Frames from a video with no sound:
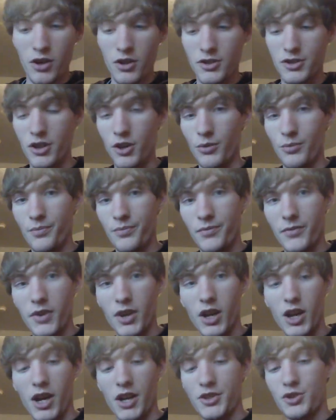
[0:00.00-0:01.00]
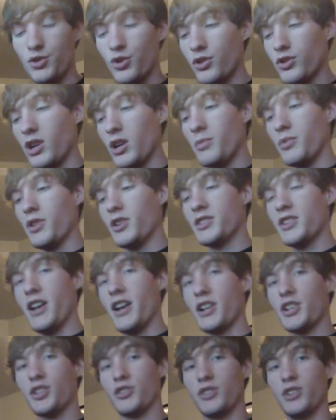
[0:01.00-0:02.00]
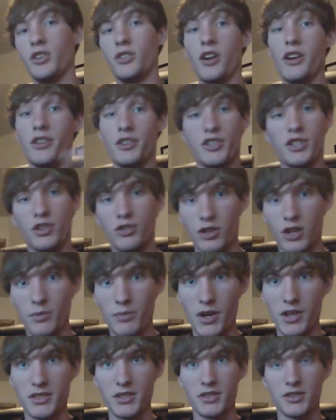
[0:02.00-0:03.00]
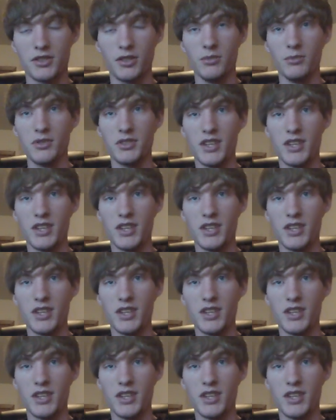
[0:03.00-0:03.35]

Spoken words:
So, Joule creep is actually, or energy creep as it's termed,